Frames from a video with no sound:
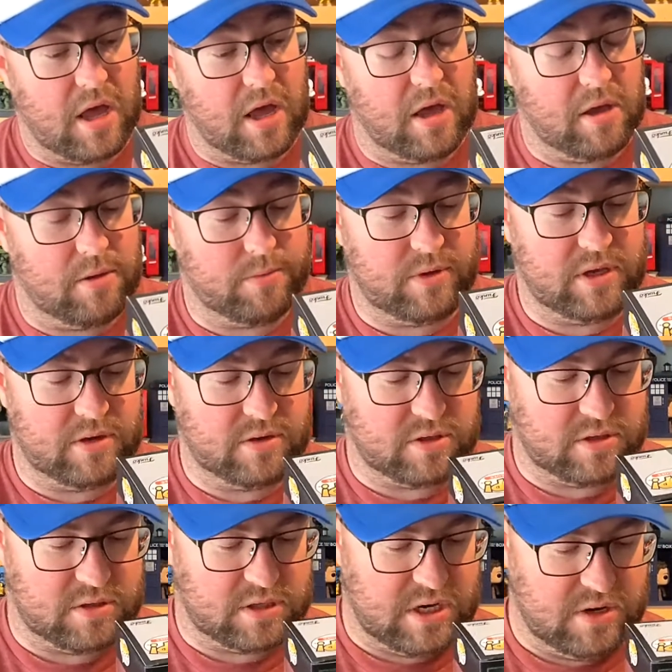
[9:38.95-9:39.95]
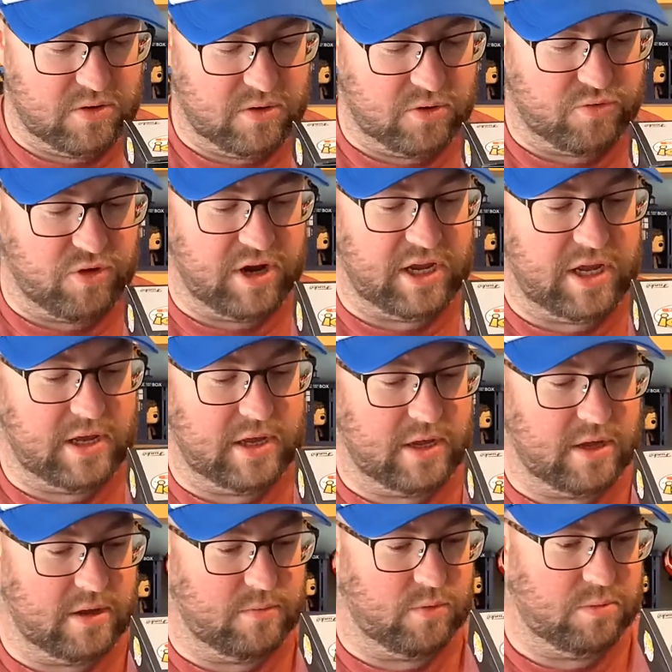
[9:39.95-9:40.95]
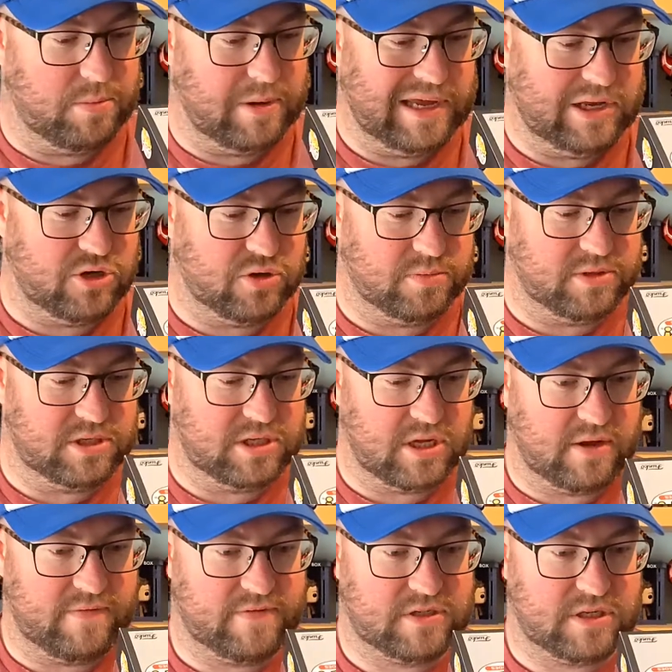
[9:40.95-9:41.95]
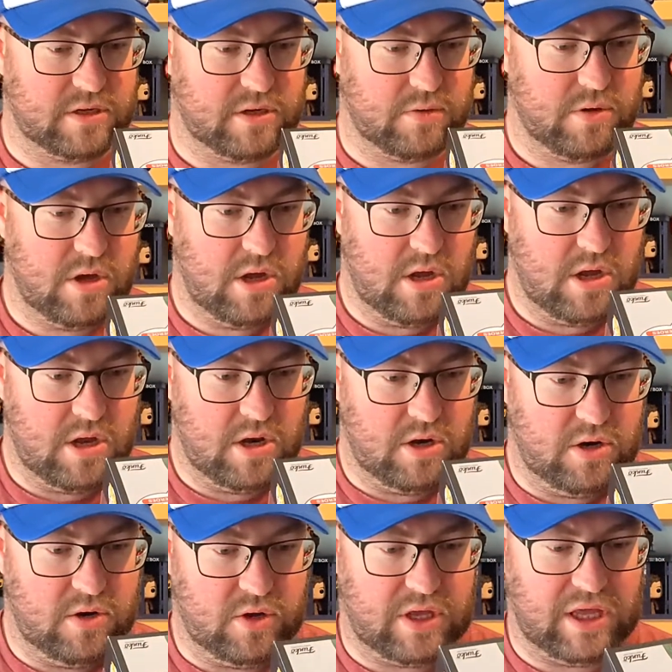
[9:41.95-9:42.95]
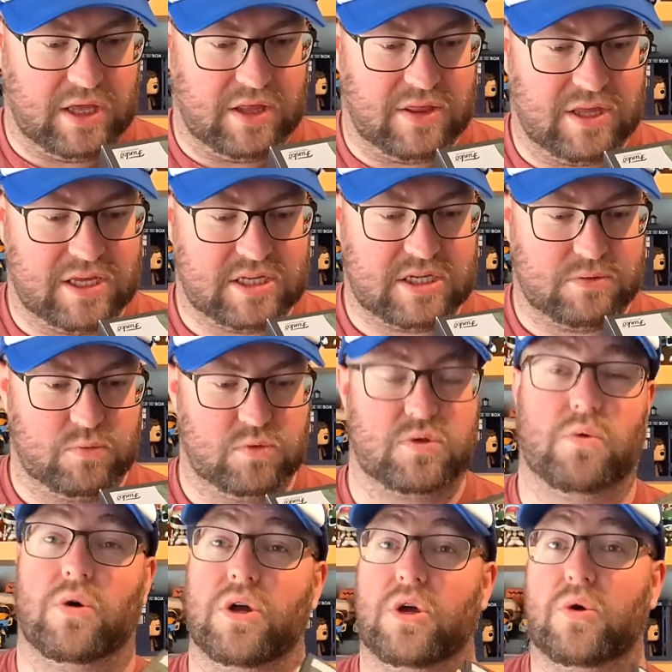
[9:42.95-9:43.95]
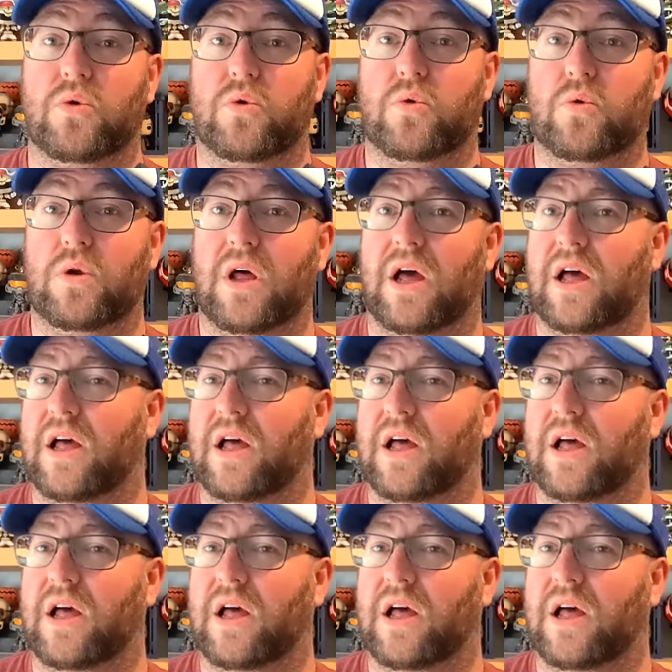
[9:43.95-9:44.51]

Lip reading: It didn't look great with the paint job and stuff. So looking at this, it was quite cool.